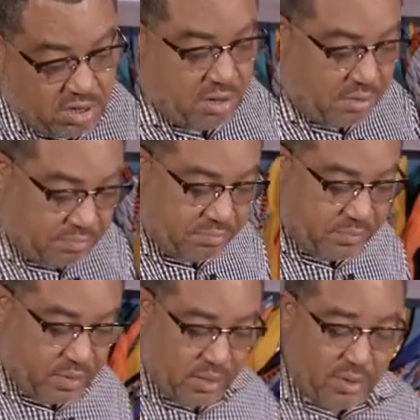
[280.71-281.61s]
are,
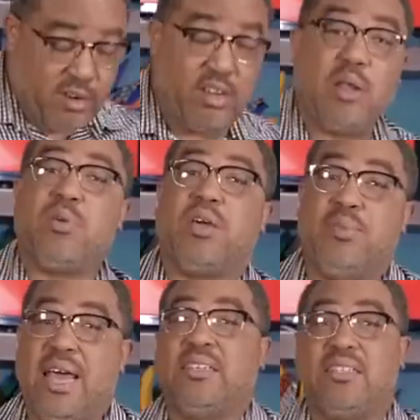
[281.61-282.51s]
well, not that we can
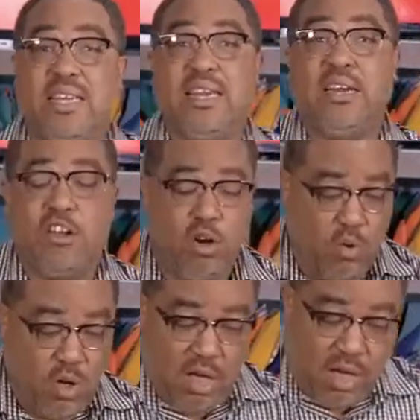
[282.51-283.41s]
be entertaining
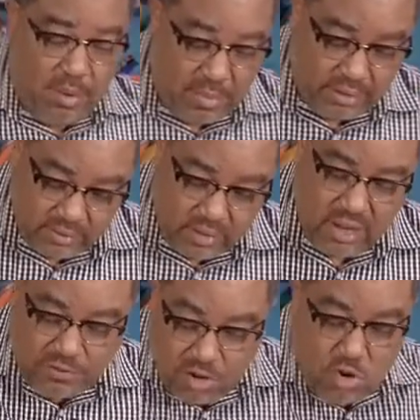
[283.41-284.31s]
now, but
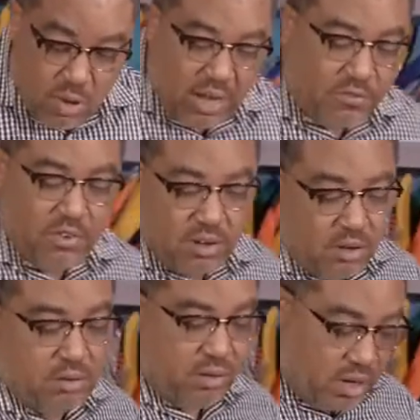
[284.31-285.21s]
if you're doing it
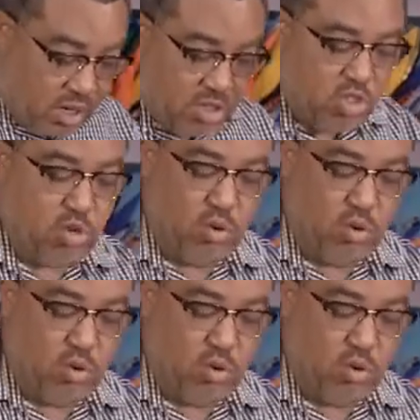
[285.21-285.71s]
for lunch